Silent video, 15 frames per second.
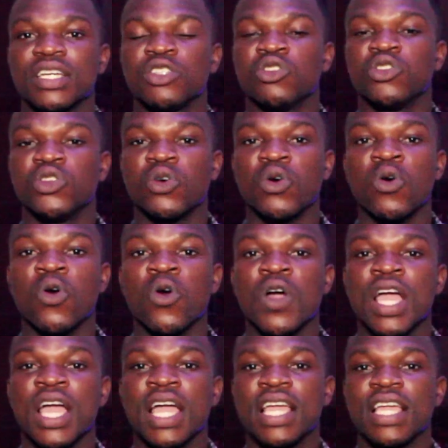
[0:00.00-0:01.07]
you know,
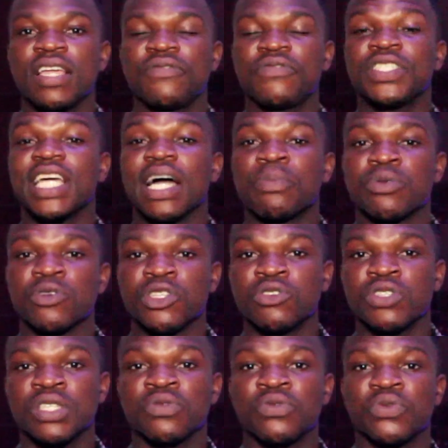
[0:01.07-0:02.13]
if they are
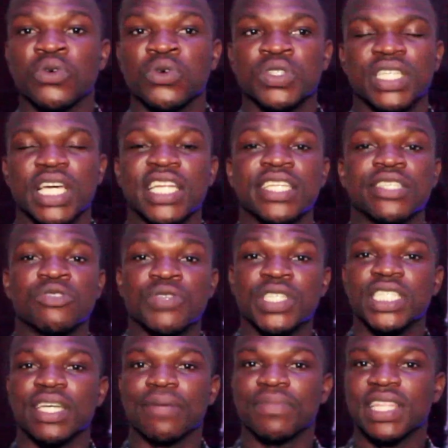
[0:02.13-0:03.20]
producing phones and it reaches
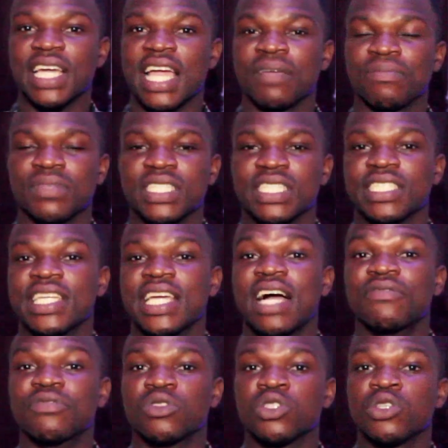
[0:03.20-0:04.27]
some time, they
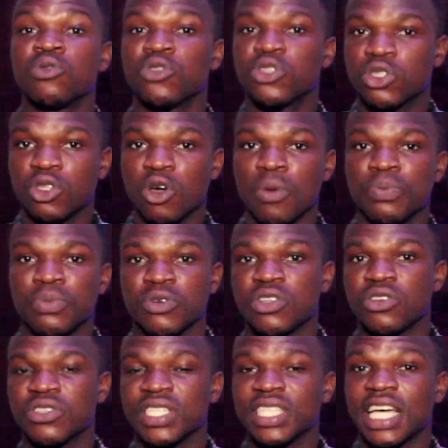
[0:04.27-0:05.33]
have they will stop
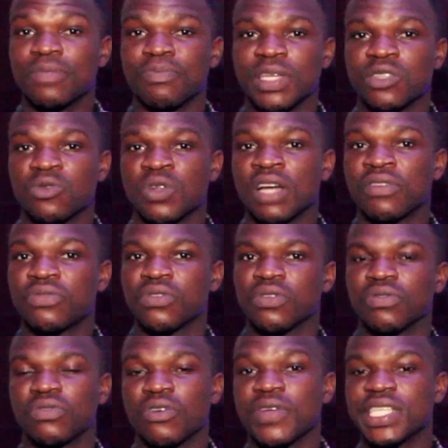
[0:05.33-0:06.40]
producing that particular phone.
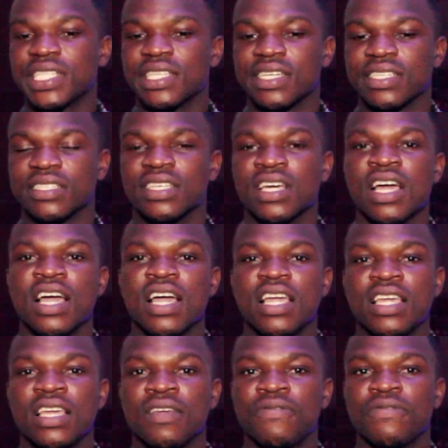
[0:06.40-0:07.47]
For instance,
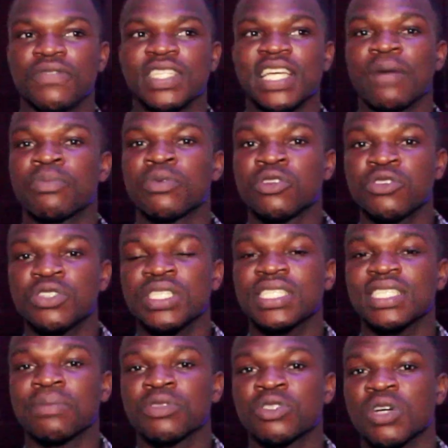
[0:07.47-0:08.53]
if they are producing
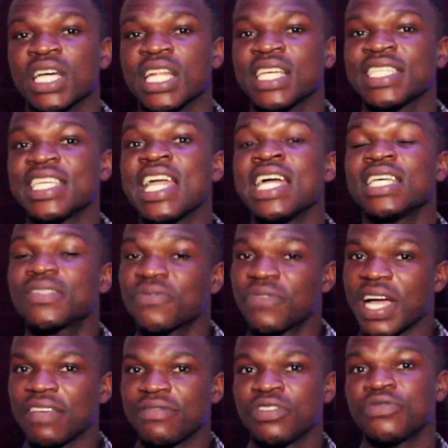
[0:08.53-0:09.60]
Samsung Galaxy
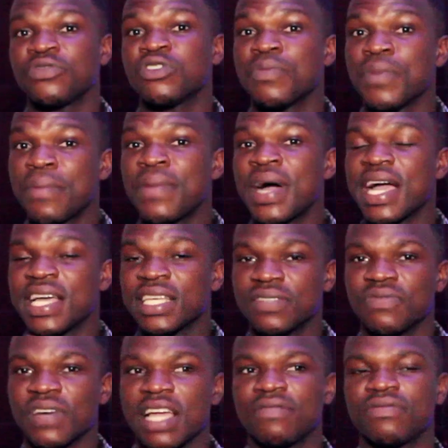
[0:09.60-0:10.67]
S5, if you remember
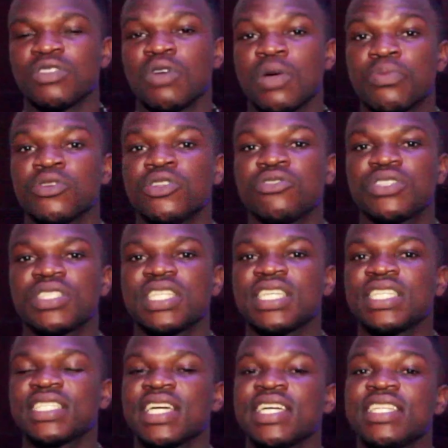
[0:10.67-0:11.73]
S5, they were producing
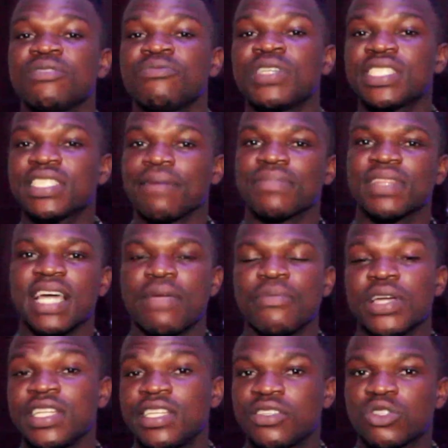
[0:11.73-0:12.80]
it and they reached some time
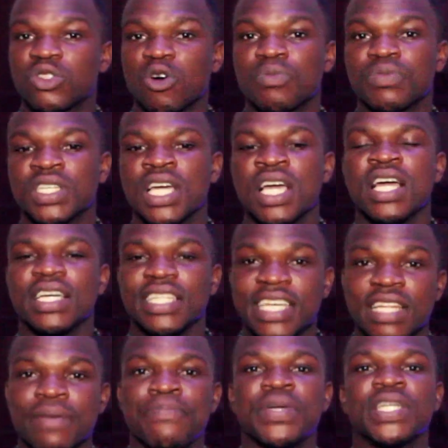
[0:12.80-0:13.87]
and they stopped. Then
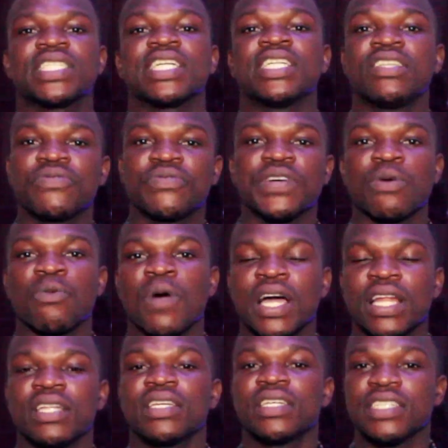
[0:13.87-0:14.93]
they picked a different
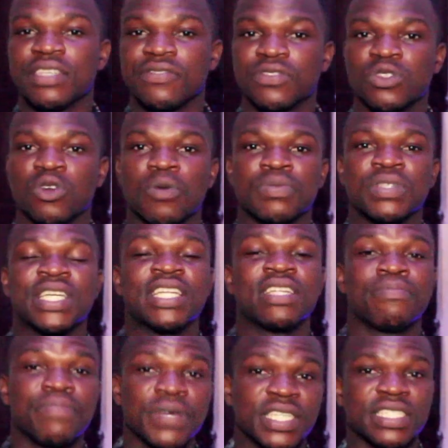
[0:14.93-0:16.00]
one, they stopped. Then they
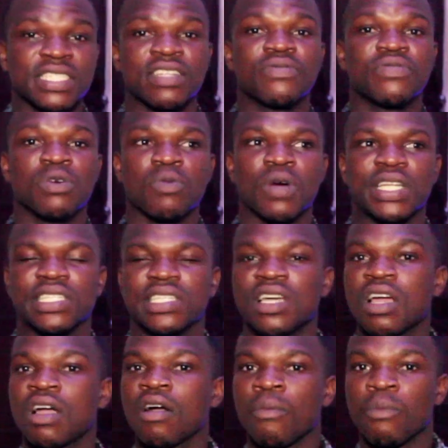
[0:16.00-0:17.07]
picked different one.
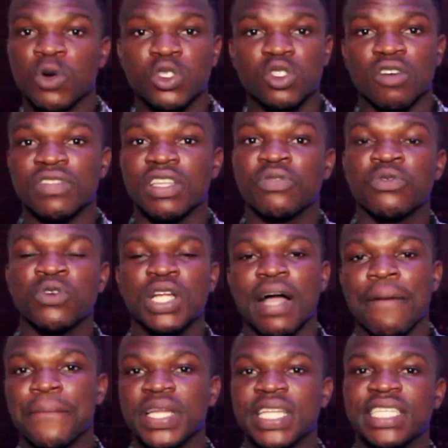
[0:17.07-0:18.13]
Most of the phone
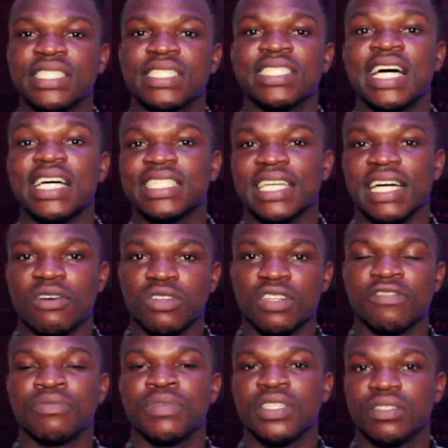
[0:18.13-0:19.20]
companies, that's how
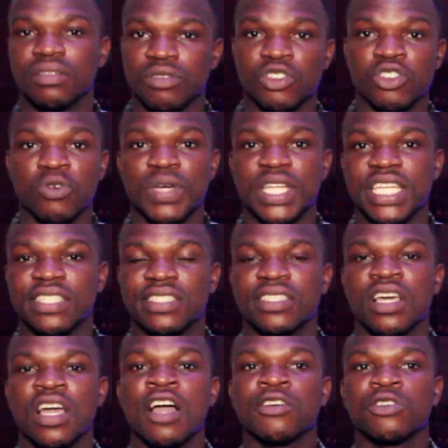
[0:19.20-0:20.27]
they've been doing it.
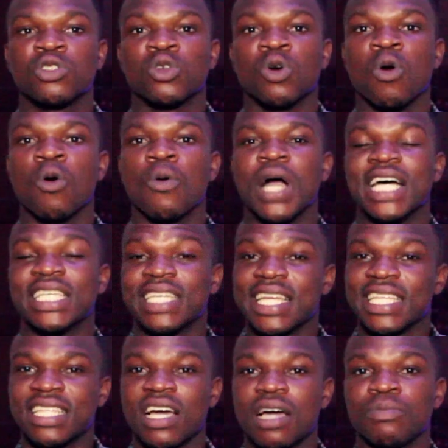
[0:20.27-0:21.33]
So as at the
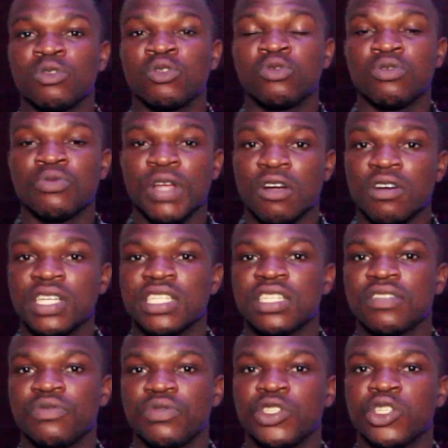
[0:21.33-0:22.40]
time recording
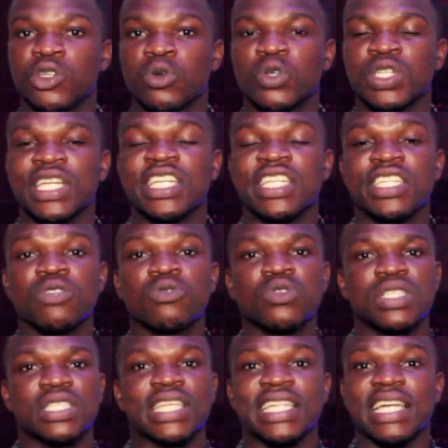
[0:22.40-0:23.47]
this video, the
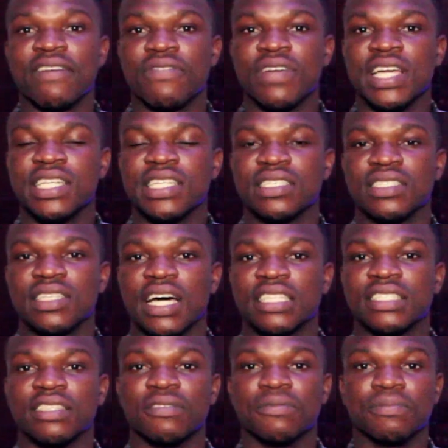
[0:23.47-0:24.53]
news that I've heard is that